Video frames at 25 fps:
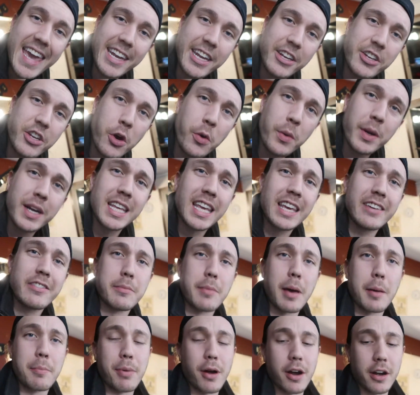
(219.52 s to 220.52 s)
And I don't want to give
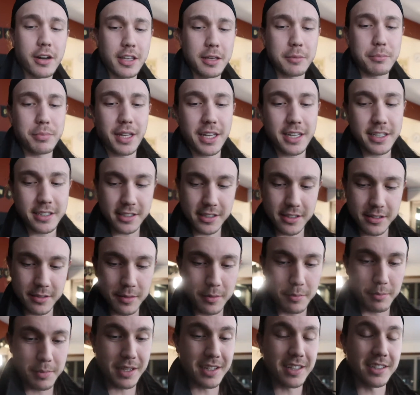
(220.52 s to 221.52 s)
up my parking place
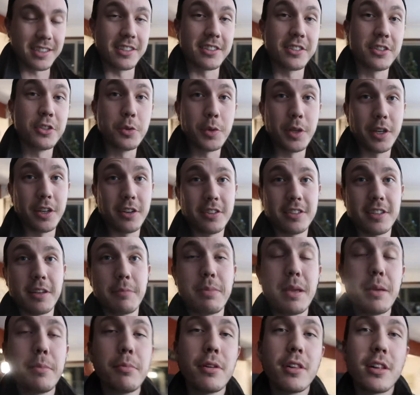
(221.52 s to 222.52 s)
because it's New Year's
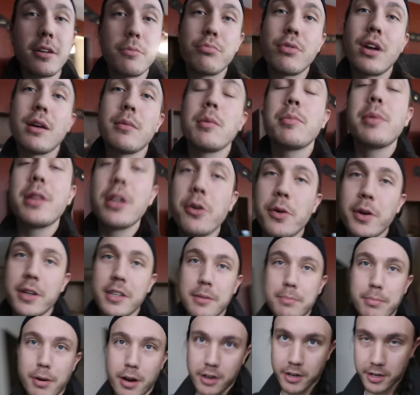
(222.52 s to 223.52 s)
and people are probably going
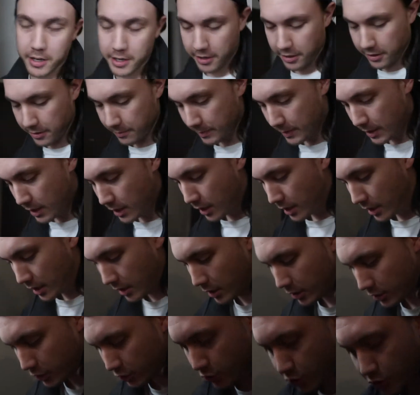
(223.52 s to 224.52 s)
to park here.
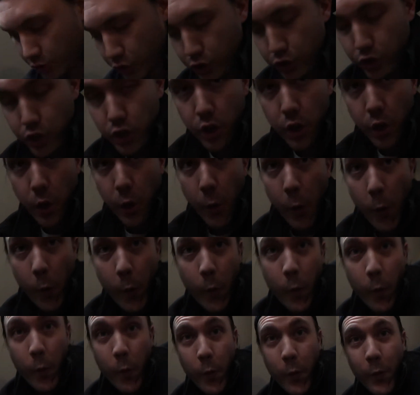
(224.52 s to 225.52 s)

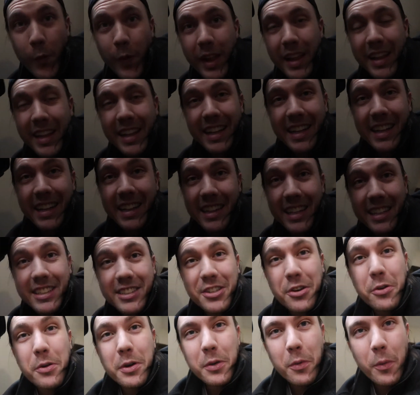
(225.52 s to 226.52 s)
So
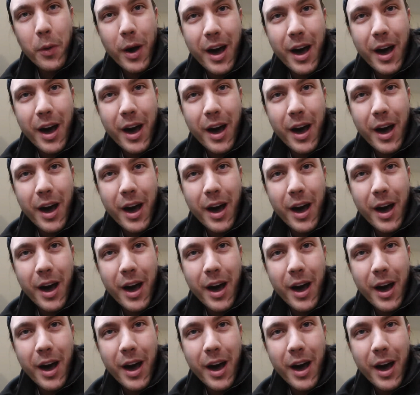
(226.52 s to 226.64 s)
let's go on a